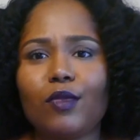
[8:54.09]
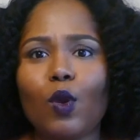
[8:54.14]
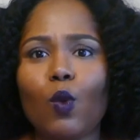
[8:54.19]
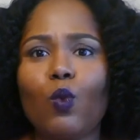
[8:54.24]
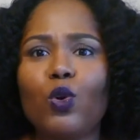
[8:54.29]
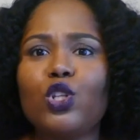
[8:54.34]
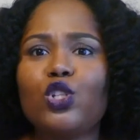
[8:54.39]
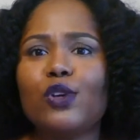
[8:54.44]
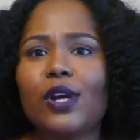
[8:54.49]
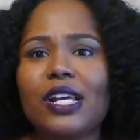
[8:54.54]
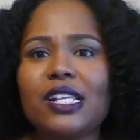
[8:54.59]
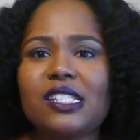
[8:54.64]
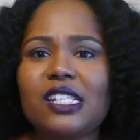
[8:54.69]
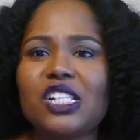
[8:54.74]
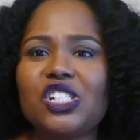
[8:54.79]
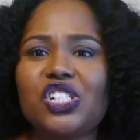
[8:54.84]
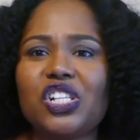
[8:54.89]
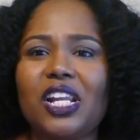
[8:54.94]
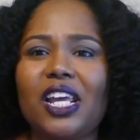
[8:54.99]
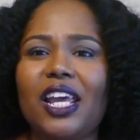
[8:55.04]
with
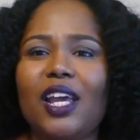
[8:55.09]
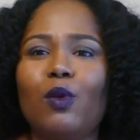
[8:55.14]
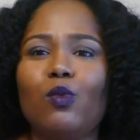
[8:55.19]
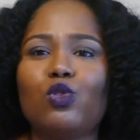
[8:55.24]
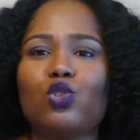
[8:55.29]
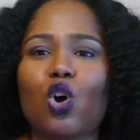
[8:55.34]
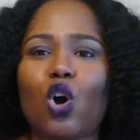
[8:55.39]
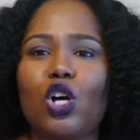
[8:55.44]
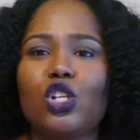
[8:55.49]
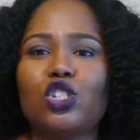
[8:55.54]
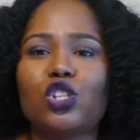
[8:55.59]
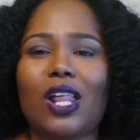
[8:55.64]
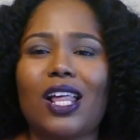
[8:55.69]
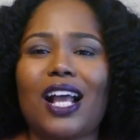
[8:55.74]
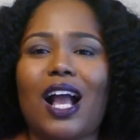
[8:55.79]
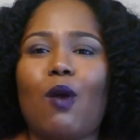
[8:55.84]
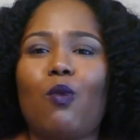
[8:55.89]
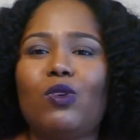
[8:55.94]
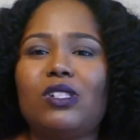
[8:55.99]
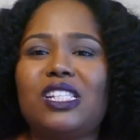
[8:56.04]
transitioning, it was also
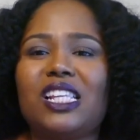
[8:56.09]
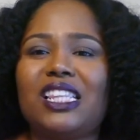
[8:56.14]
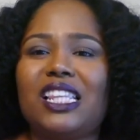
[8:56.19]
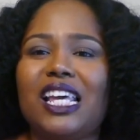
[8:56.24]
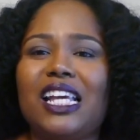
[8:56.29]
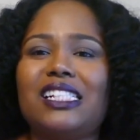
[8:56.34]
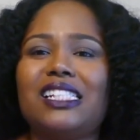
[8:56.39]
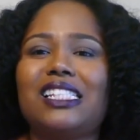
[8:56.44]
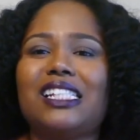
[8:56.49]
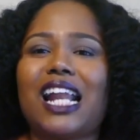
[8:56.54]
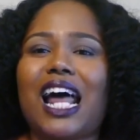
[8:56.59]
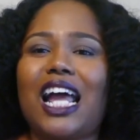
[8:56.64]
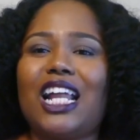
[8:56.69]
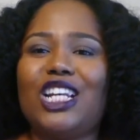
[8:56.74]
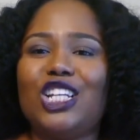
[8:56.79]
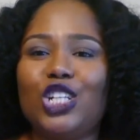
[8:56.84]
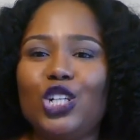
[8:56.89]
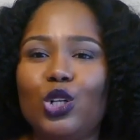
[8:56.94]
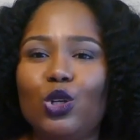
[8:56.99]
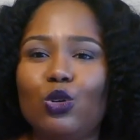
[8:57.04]
like I went to things that I
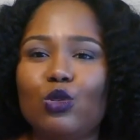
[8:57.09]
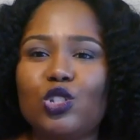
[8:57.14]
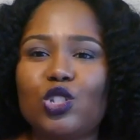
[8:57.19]
knew.